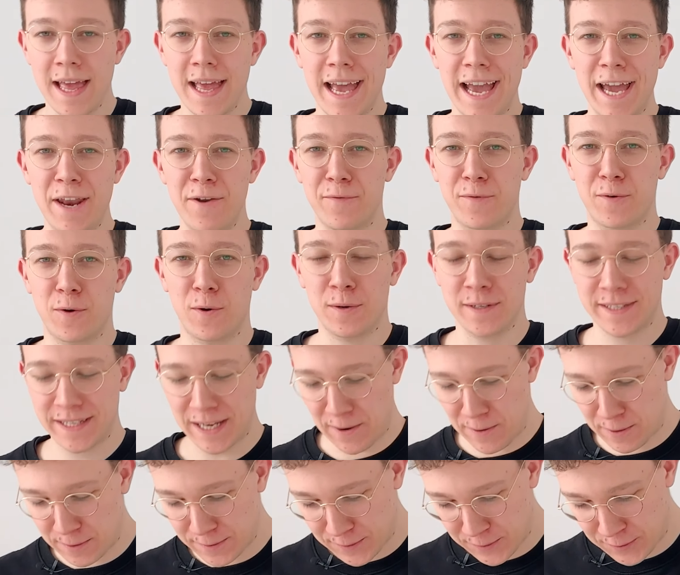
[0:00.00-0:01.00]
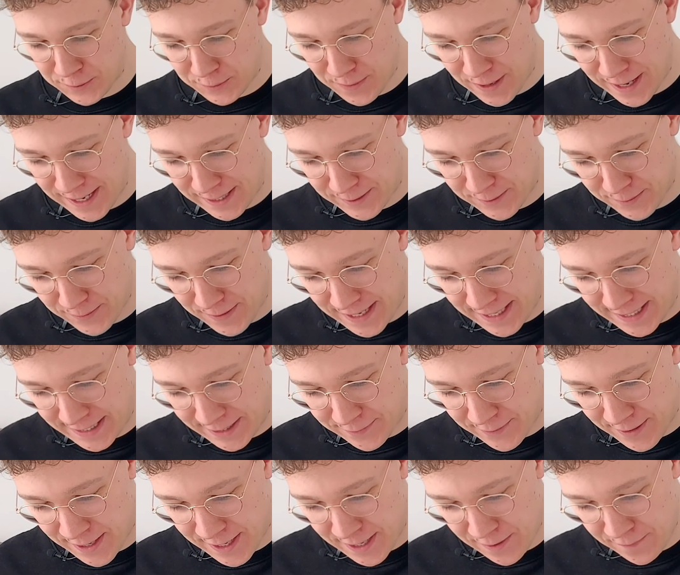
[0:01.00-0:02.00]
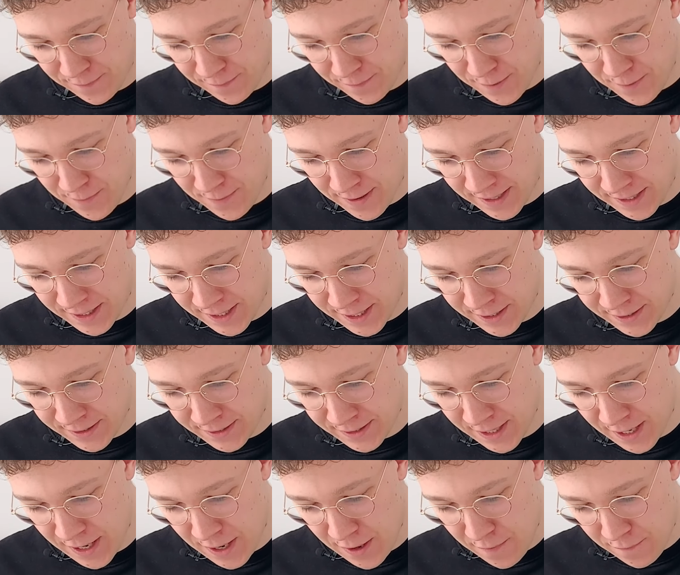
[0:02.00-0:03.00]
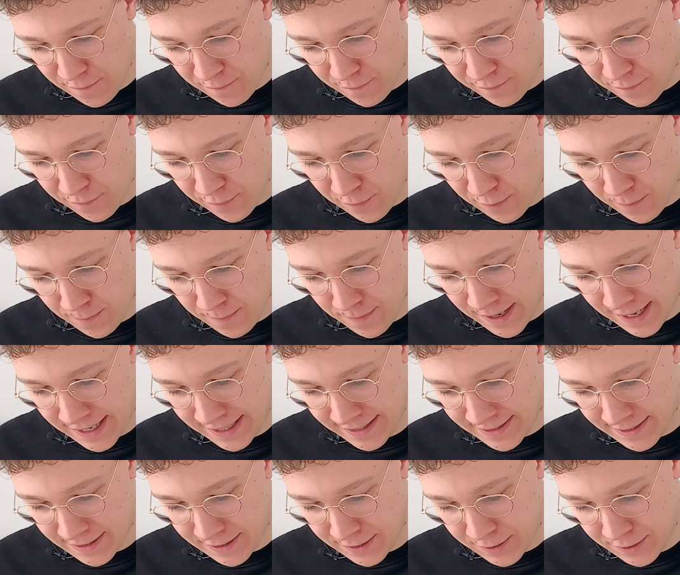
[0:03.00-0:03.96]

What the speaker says: And of course, I also tried to integrate a few ideas from his